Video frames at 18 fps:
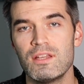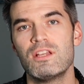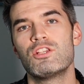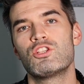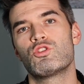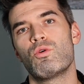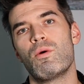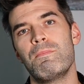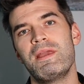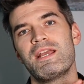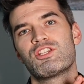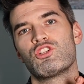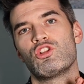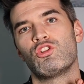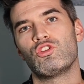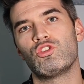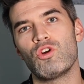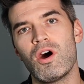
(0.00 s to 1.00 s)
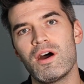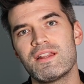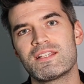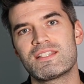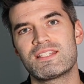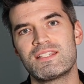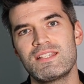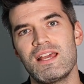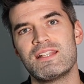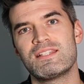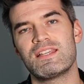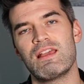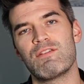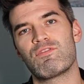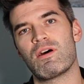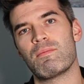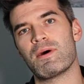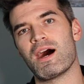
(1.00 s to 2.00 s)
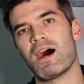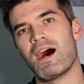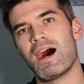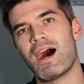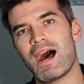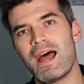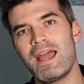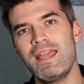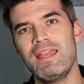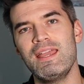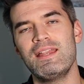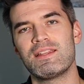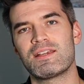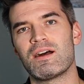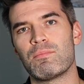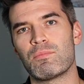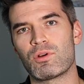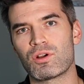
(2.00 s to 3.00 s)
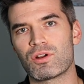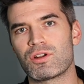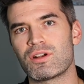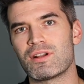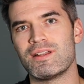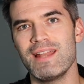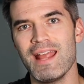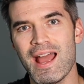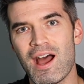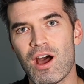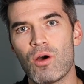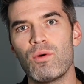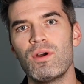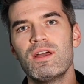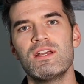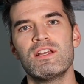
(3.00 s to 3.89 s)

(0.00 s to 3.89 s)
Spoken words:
So it makes a lot of sense if I'm a high income earner now,